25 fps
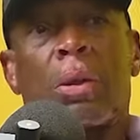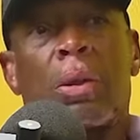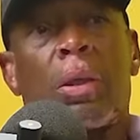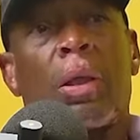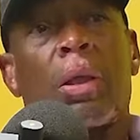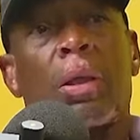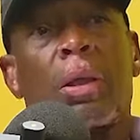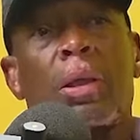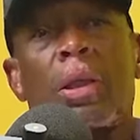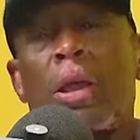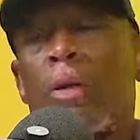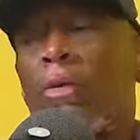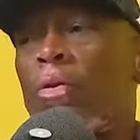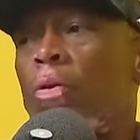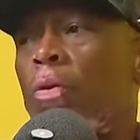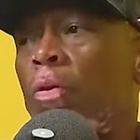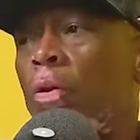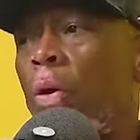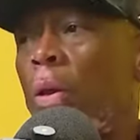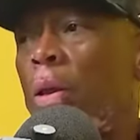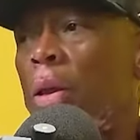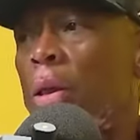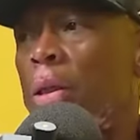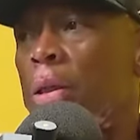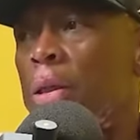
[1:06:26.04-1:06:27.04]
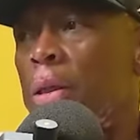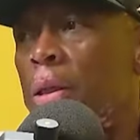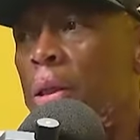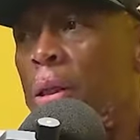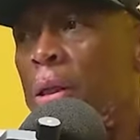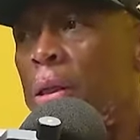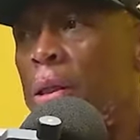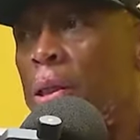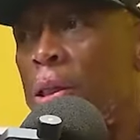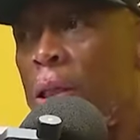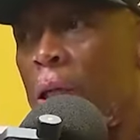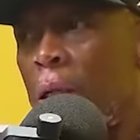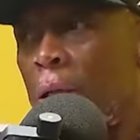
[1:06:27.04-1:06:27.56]
Chiefs have got this this
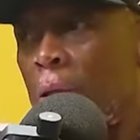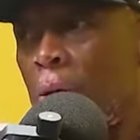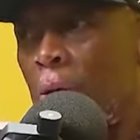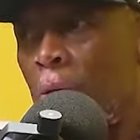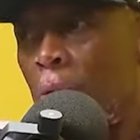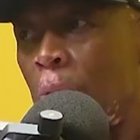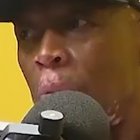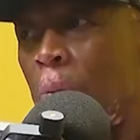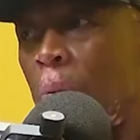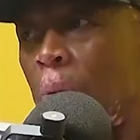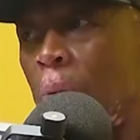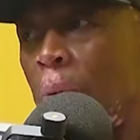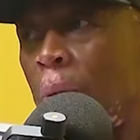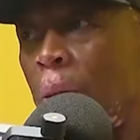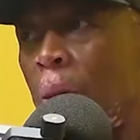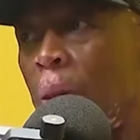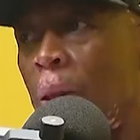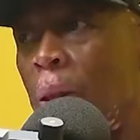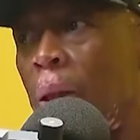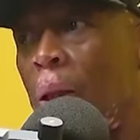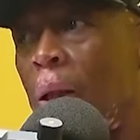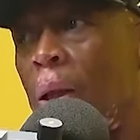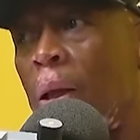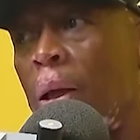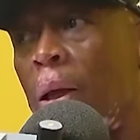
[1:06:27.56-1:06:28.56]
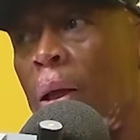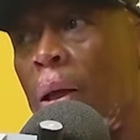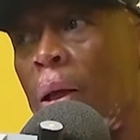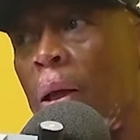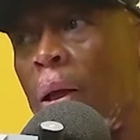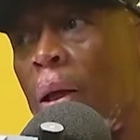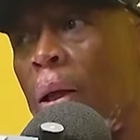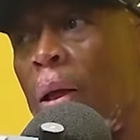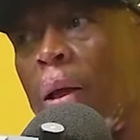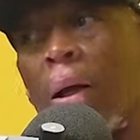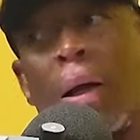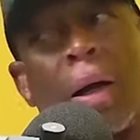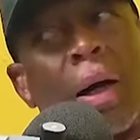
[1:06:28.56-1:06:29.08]
chat group. Oh yes.
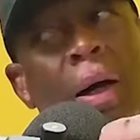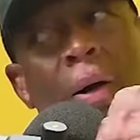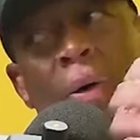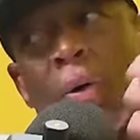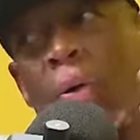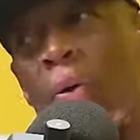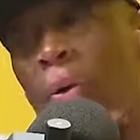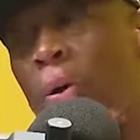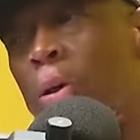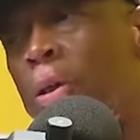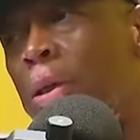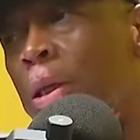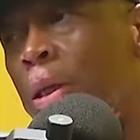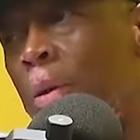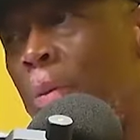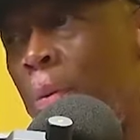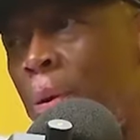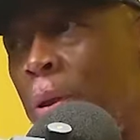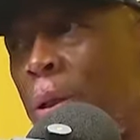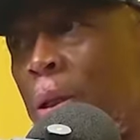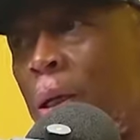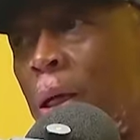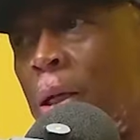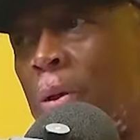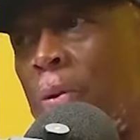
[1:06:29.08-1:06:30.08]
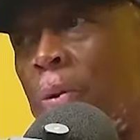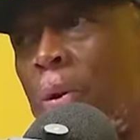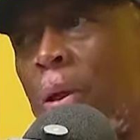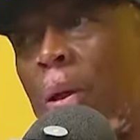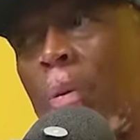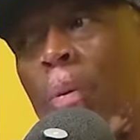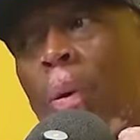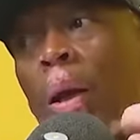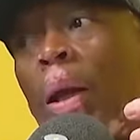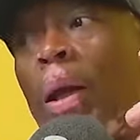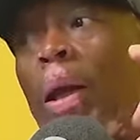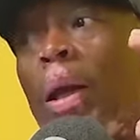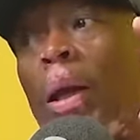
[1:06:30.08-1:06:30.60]
I always keep in touch with them,
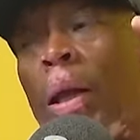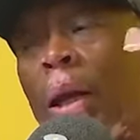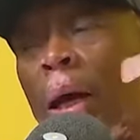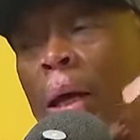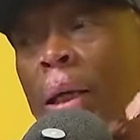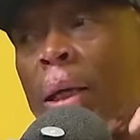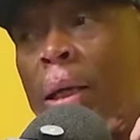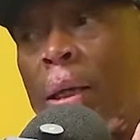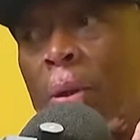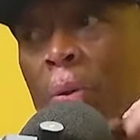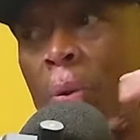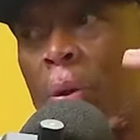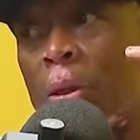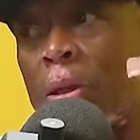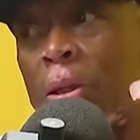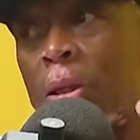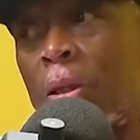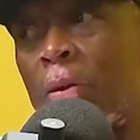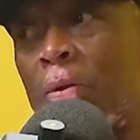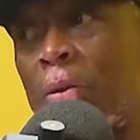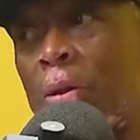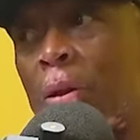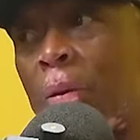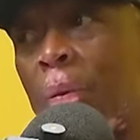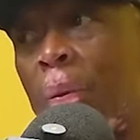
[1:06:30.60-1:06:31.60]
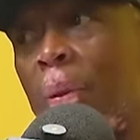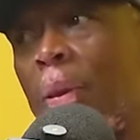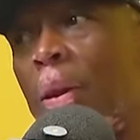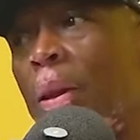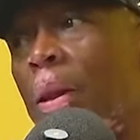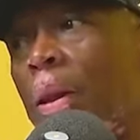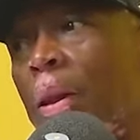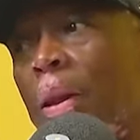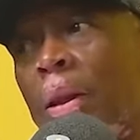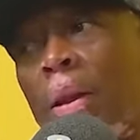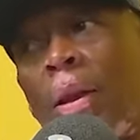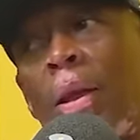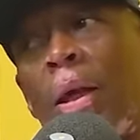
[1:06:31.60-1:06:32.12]
and then luckily with Chiefs,
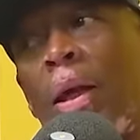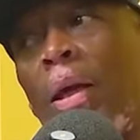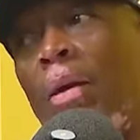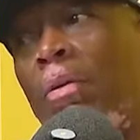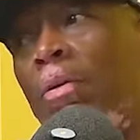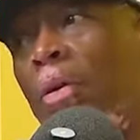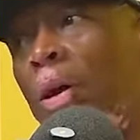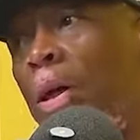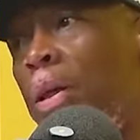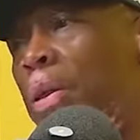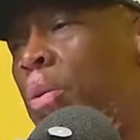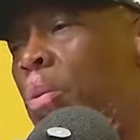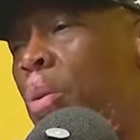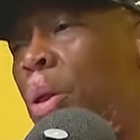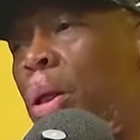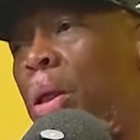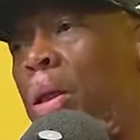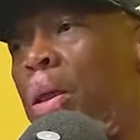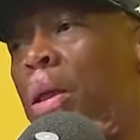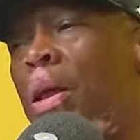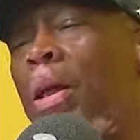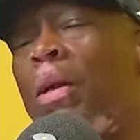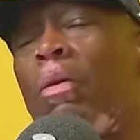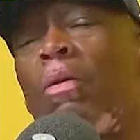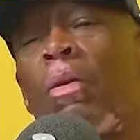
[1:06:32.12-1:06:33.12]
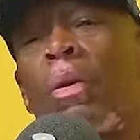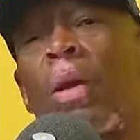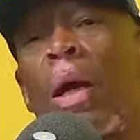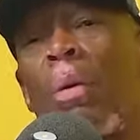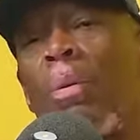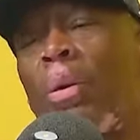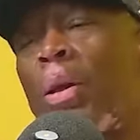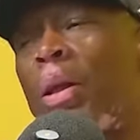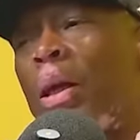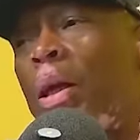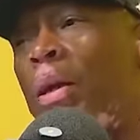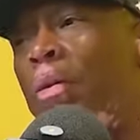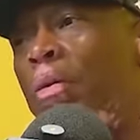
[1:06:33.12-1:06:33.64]
they invite me. They, I mean,
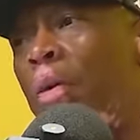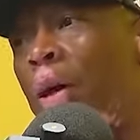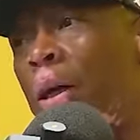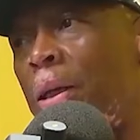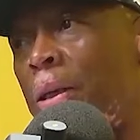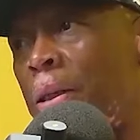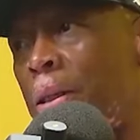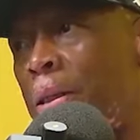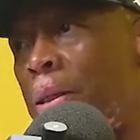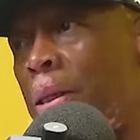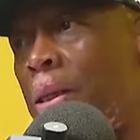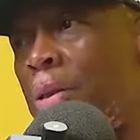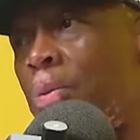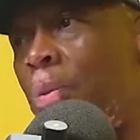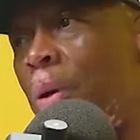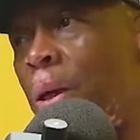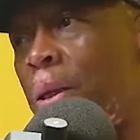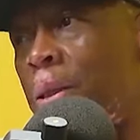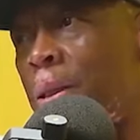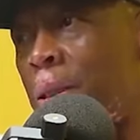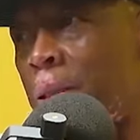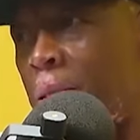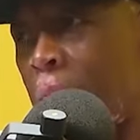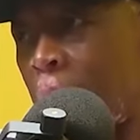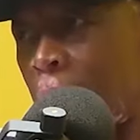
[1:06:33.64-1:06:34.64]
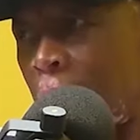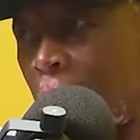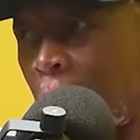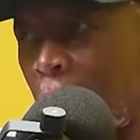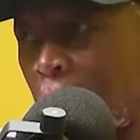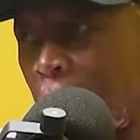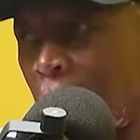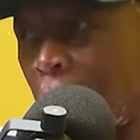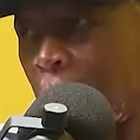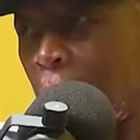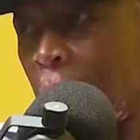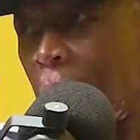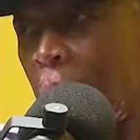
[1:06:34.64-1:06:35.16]
they invite us as much as they can.
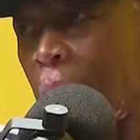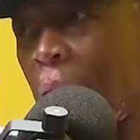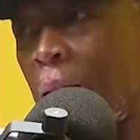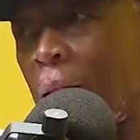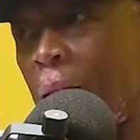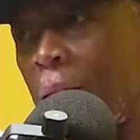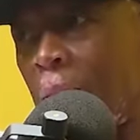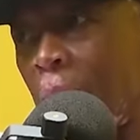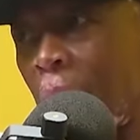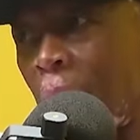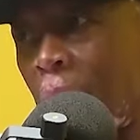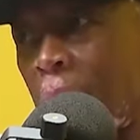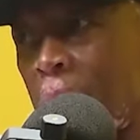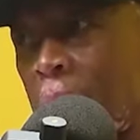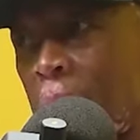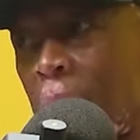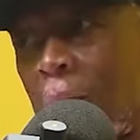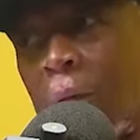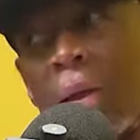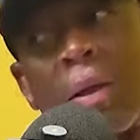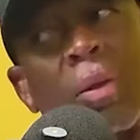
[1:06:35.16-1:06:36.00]
You understand?